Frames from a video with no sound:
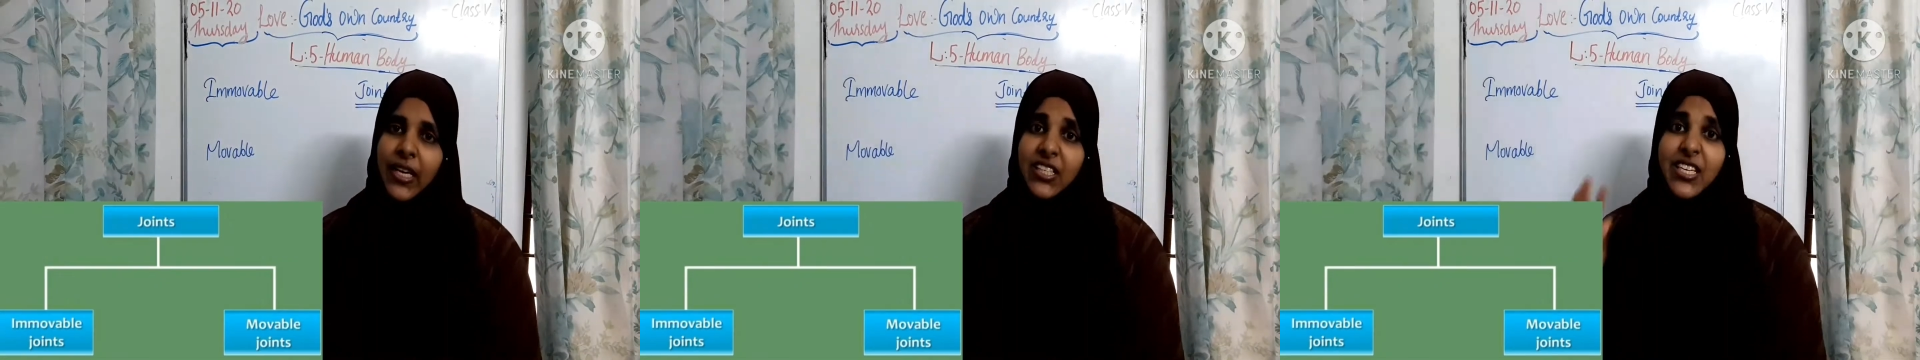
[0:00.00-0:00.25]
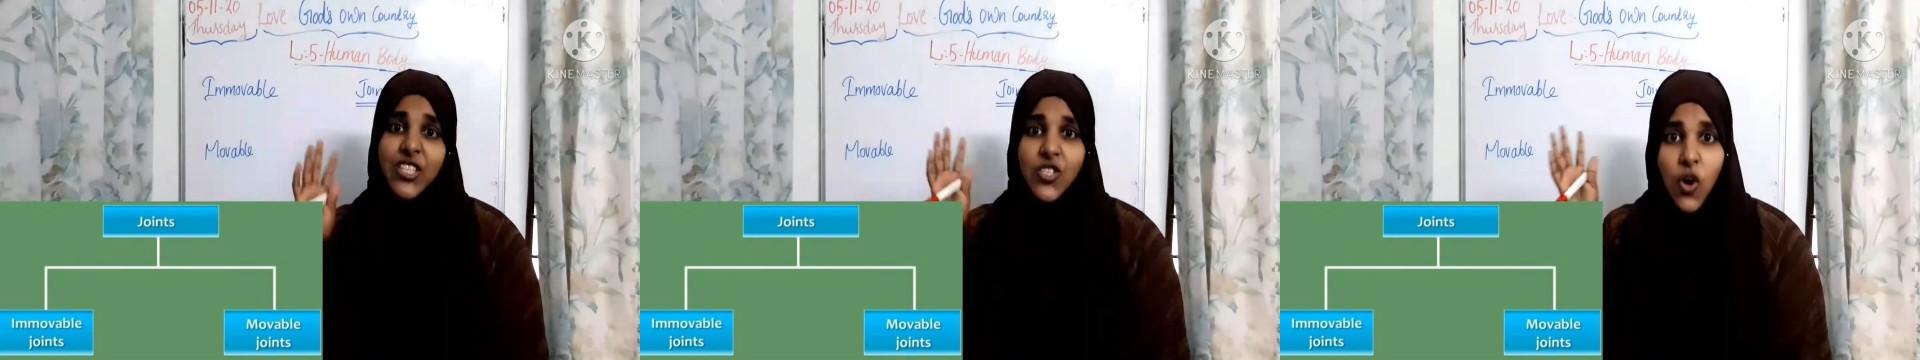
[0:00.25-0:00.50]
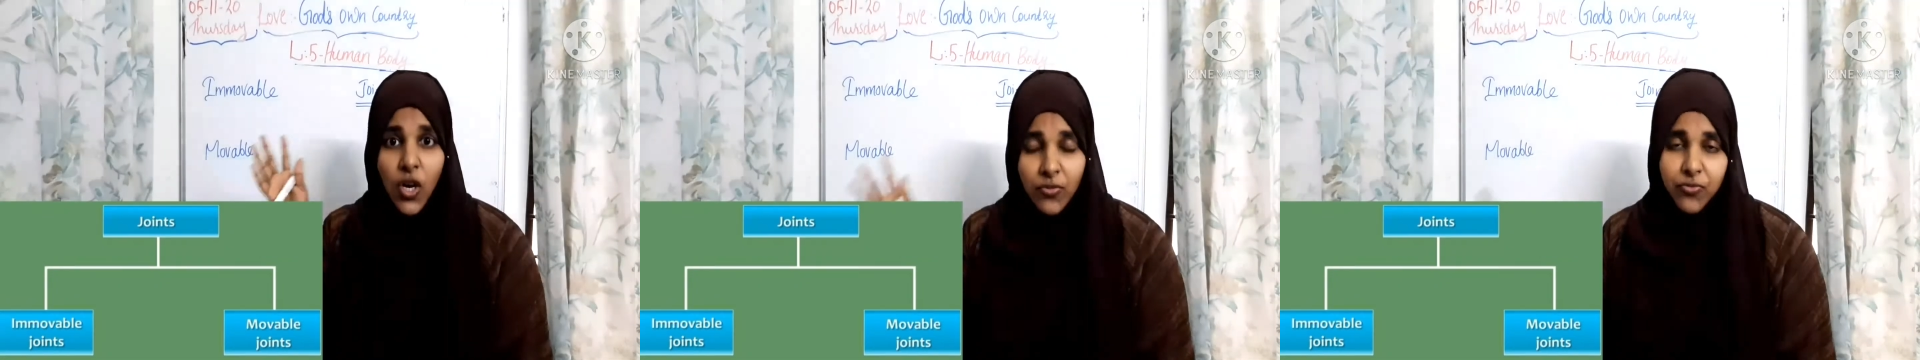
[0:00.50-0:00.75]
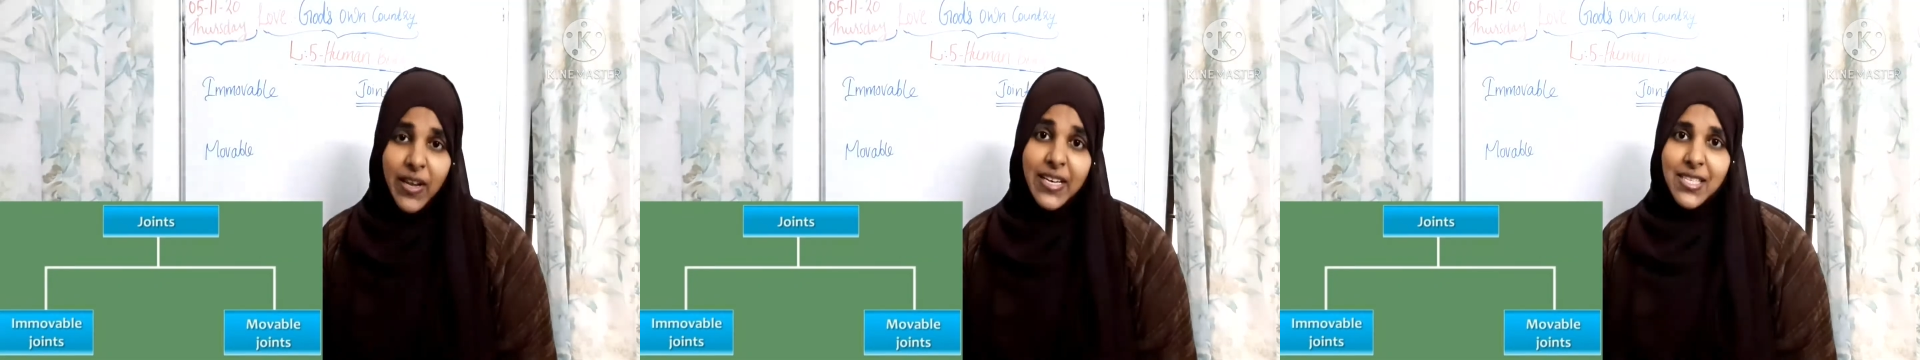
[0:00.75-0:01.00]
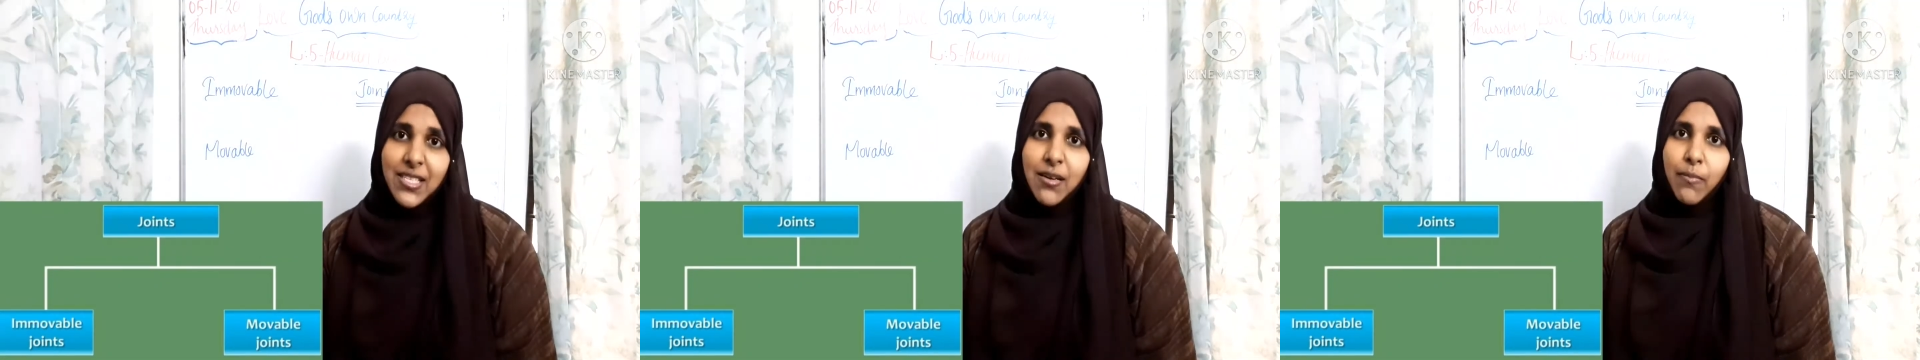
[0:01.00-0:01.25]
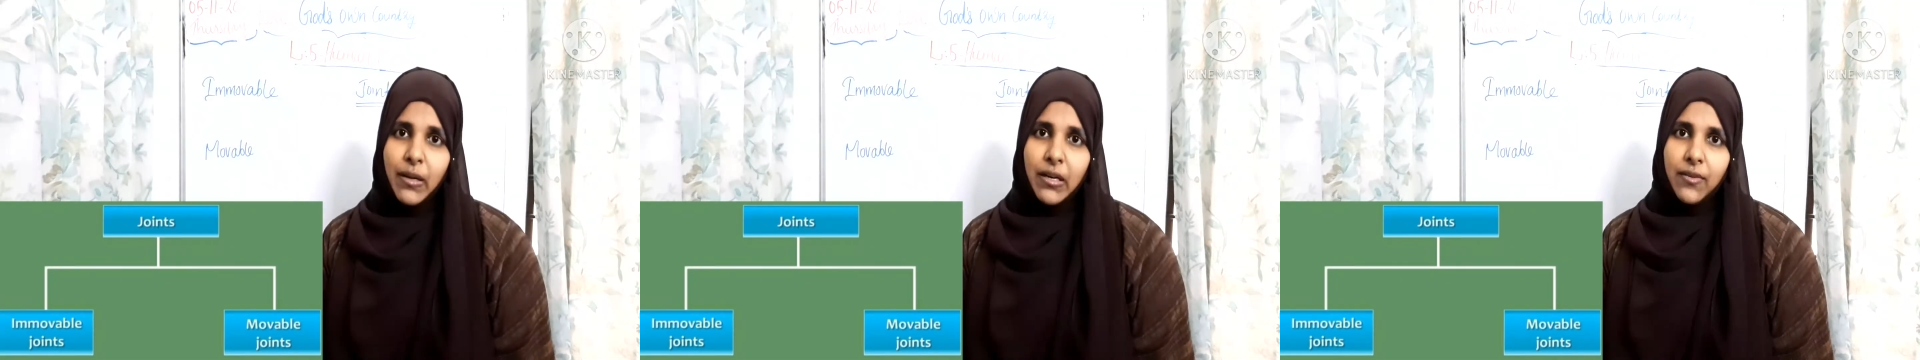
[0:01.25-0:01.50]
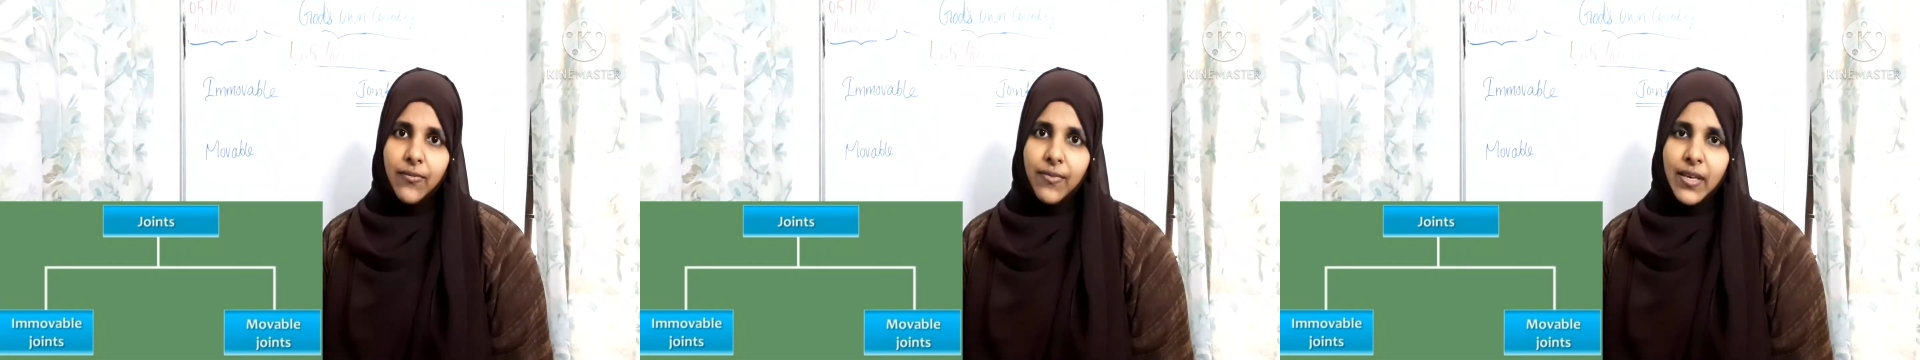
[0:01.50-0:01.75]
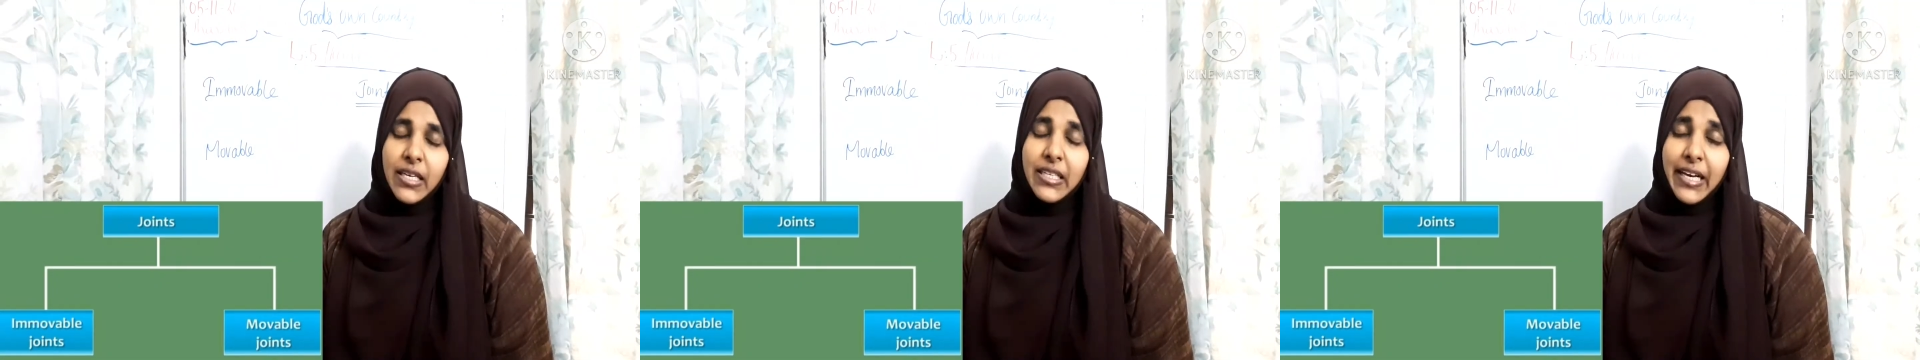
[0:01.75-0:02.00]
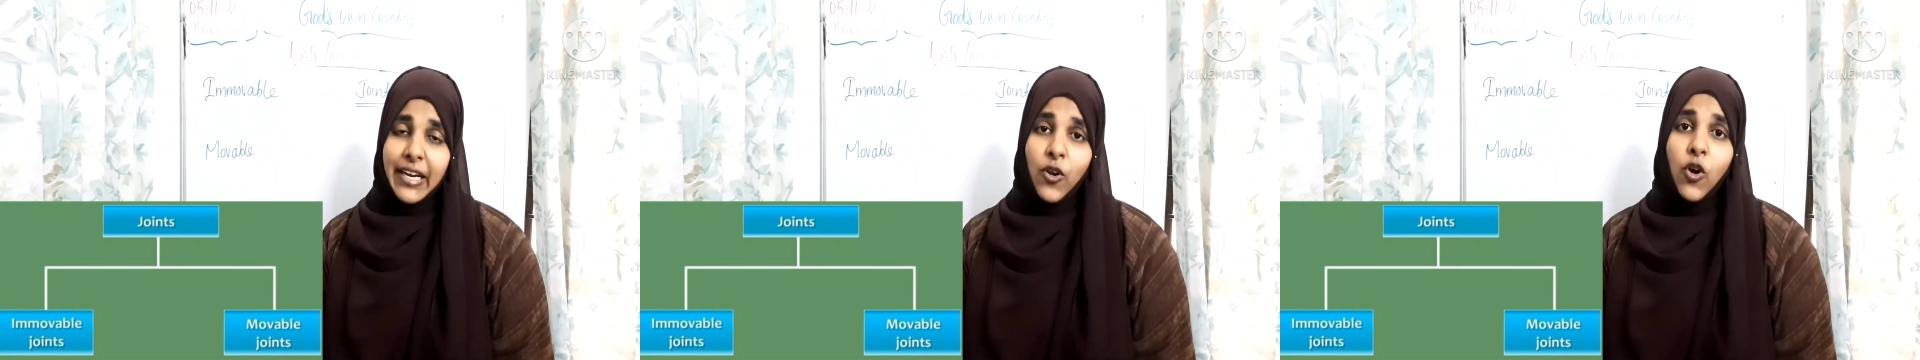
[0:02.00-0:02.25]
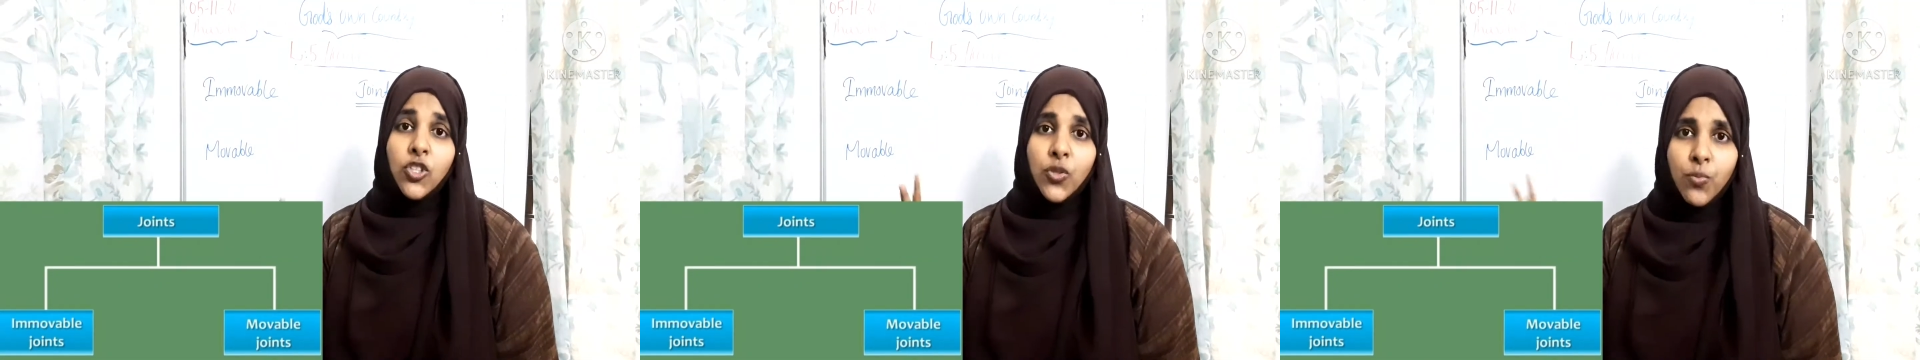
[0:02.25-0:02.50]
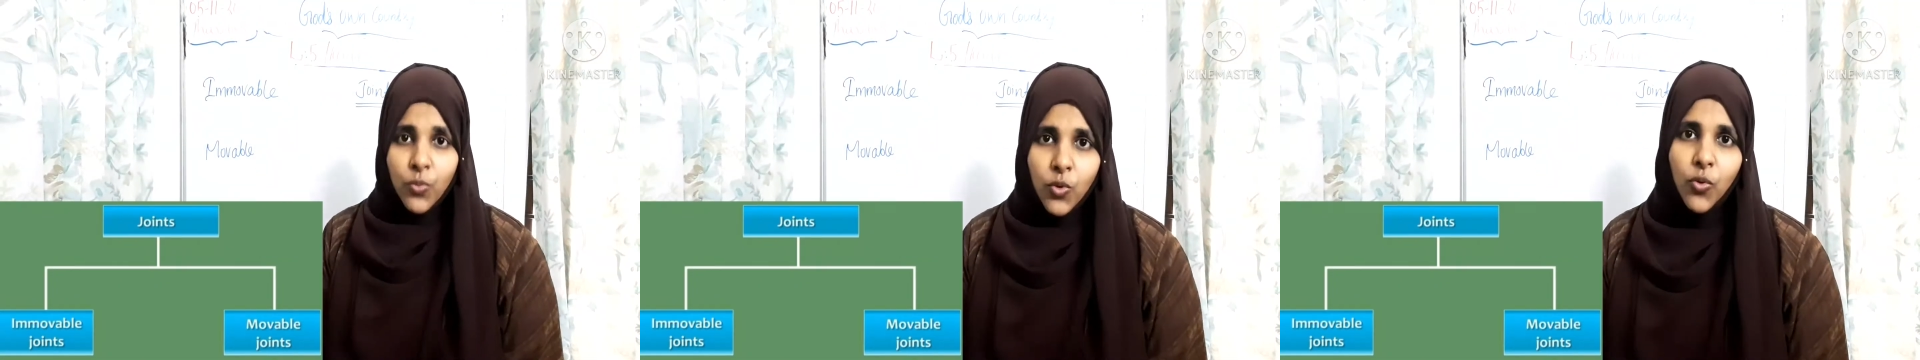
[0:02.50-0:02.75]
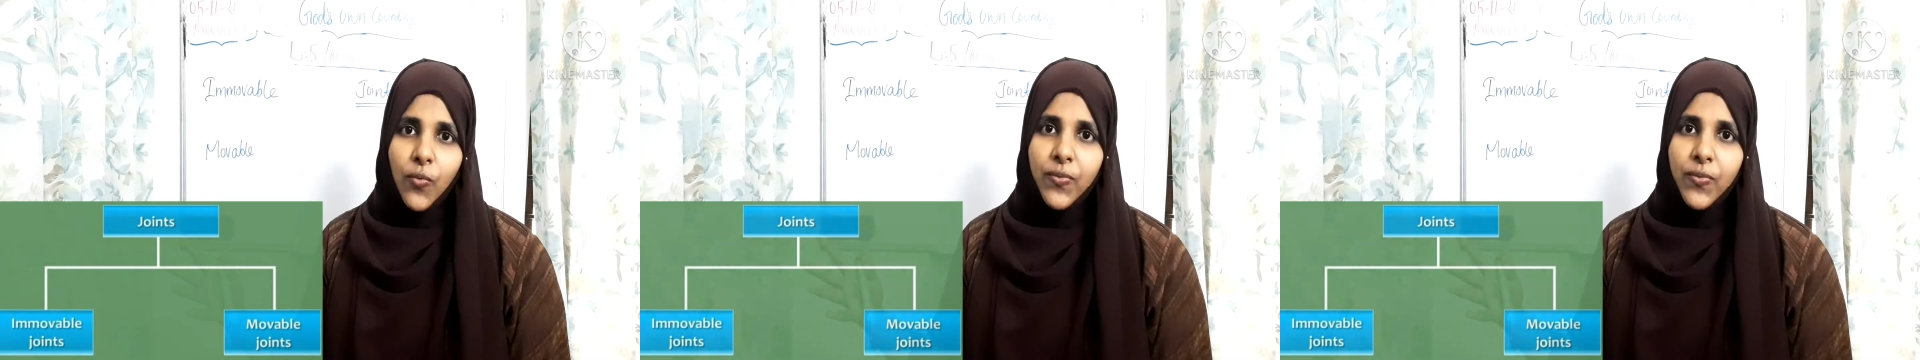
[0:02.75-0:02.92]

It is not flexible. It cannot move.